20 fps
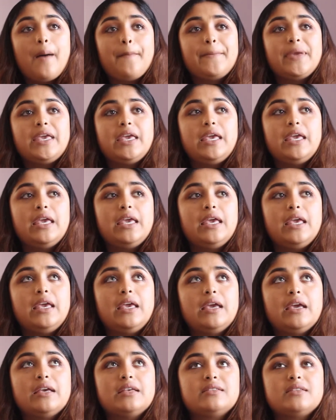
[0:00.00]

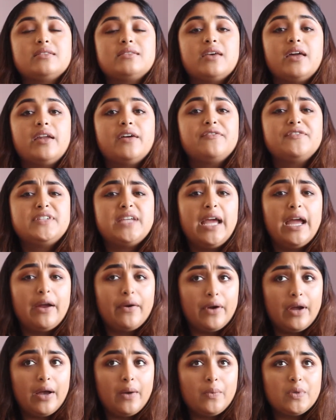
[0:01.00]
He is the son of
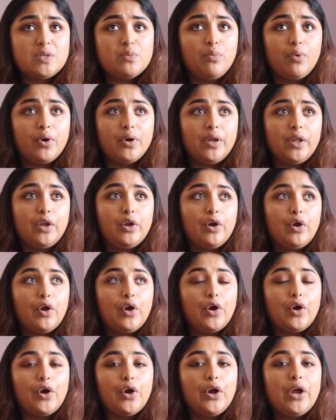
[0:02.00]
Terah, was born in
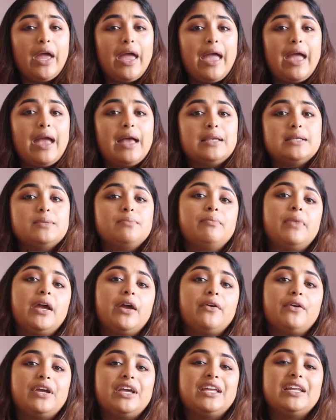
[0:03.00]
Ur, and
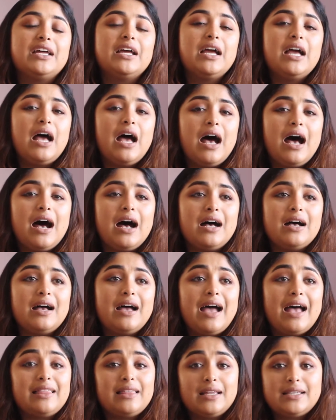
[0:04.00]
married
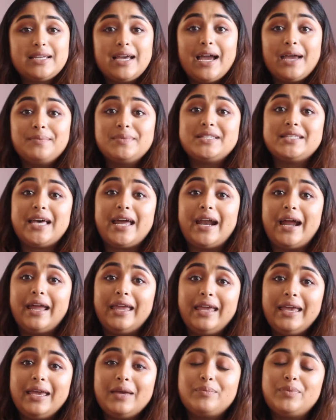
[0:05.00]
at that time
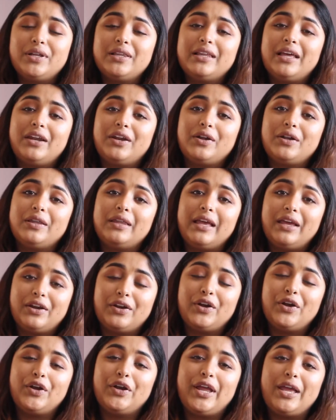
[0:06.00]
Sarai, but
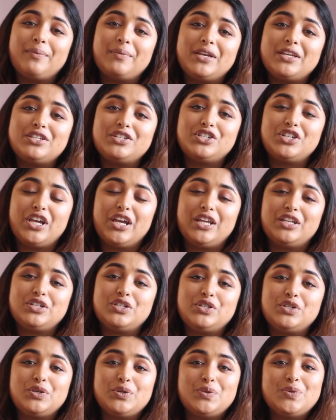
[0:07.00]
later her name is
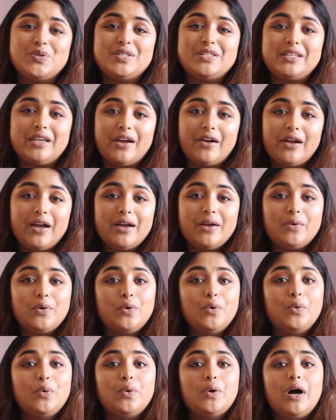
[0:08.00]
changed to Sarah,
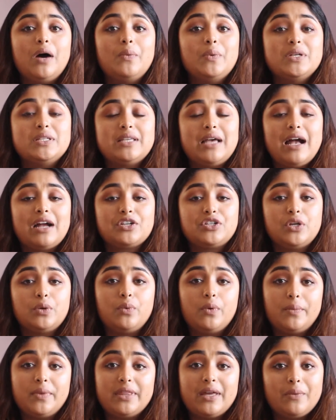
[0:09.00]
who was actually a
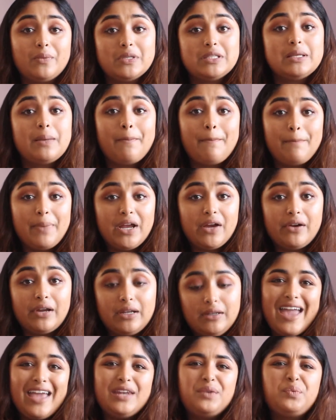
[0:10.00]
woman that was barren.
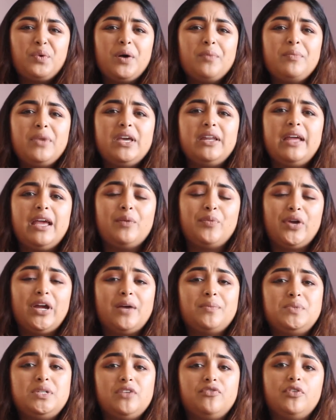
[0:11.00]
And what made
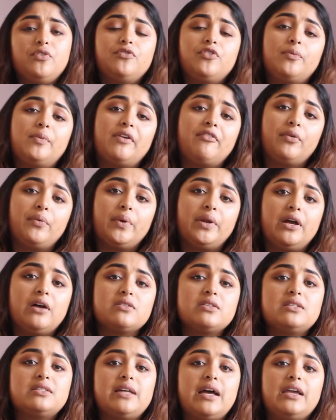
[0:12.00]
Abraham different from everyone
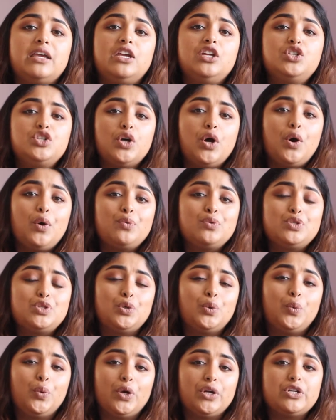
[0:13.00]
else is that he chose
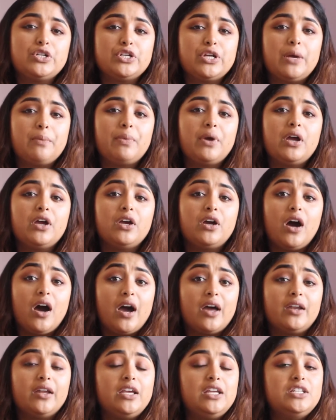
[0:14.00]
to worship
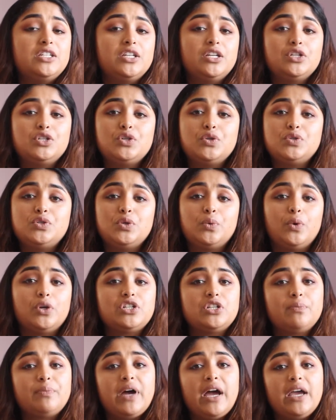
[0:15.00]
God. He didn't choose to
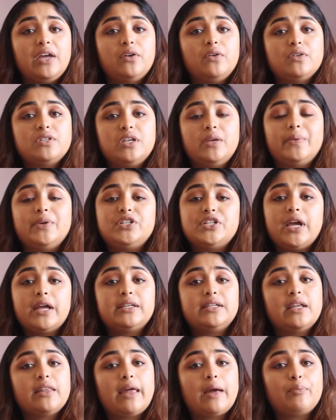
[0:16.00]
worship idols. He
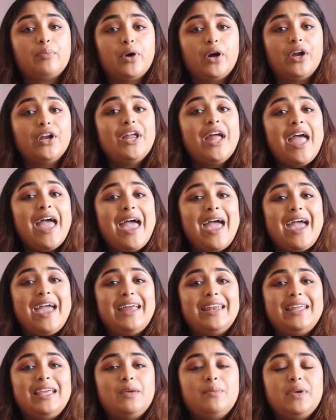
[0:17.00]
rejected that part,
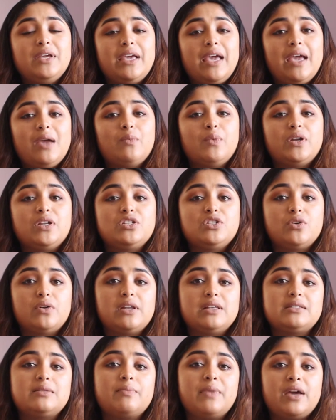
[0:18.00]
and he became what is known
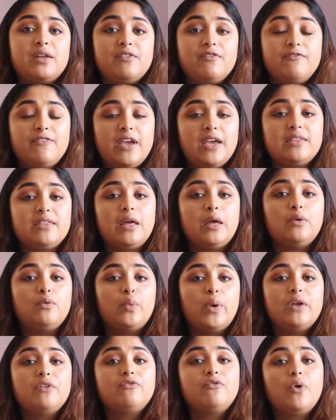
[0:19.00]
as the man of faith, and
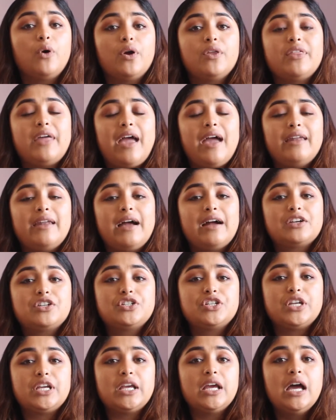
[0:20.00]
went forth and
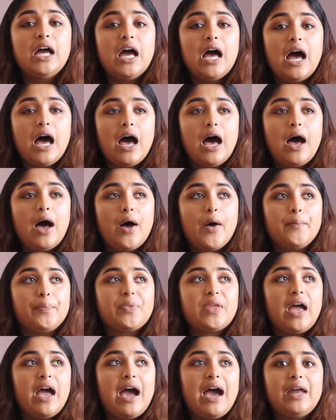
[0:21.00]
actually
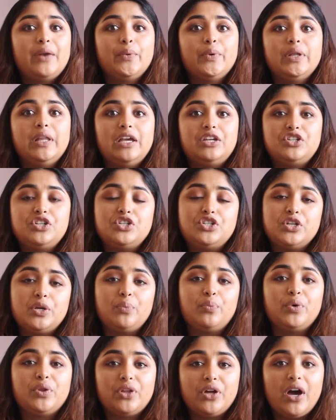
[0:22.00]
had a
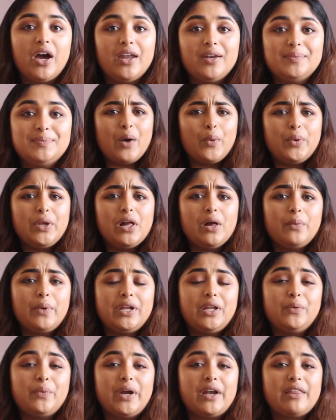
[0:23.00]
relationship with God. We
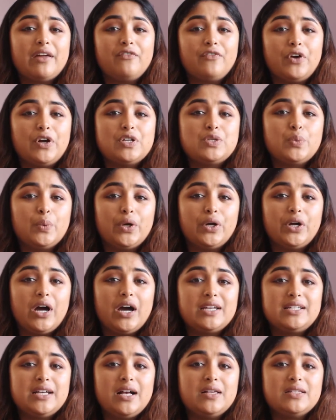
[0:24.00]
already read that verse where
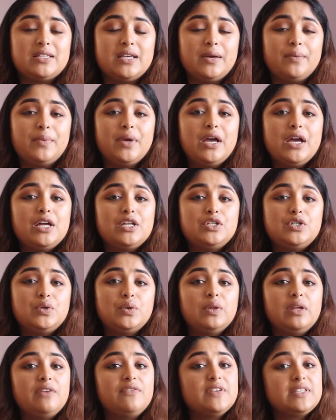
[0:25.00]
God tells him
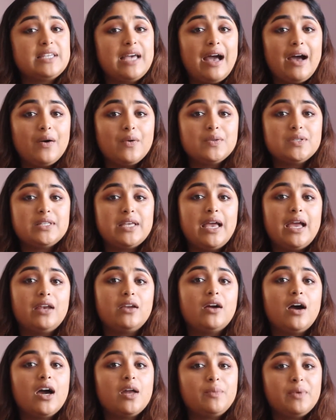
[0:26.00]
to leave his house, and
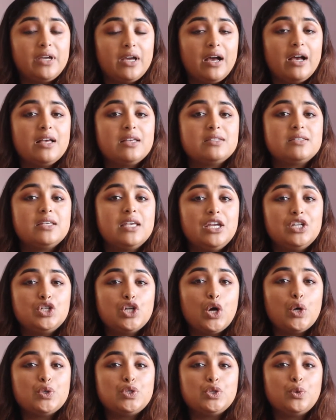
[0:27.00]
God, because he
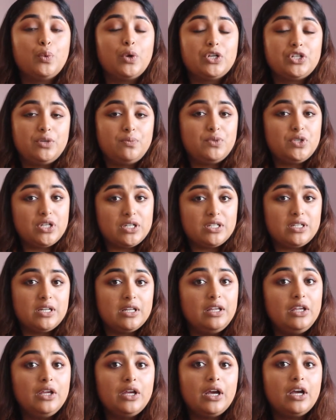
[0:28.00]
chose to worship just
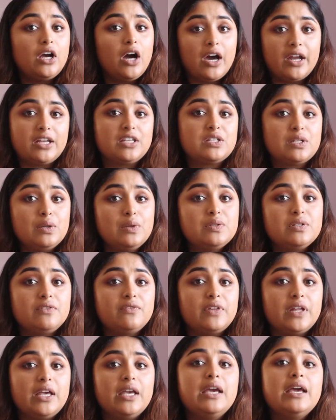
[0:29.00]
God
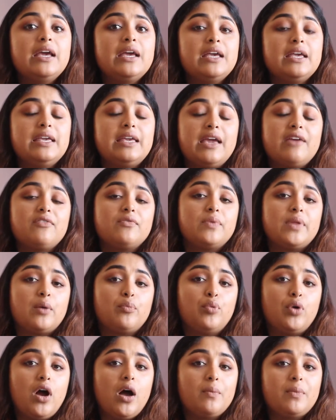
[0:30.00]
exclusively, he gave him
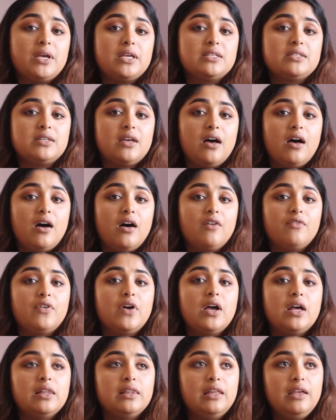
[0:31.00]
that promise of
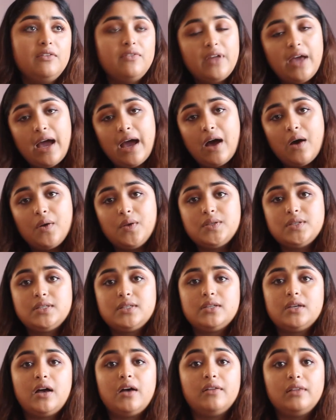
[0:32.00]
leave the
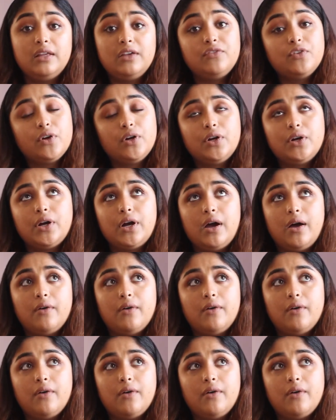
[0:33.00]
house, leave your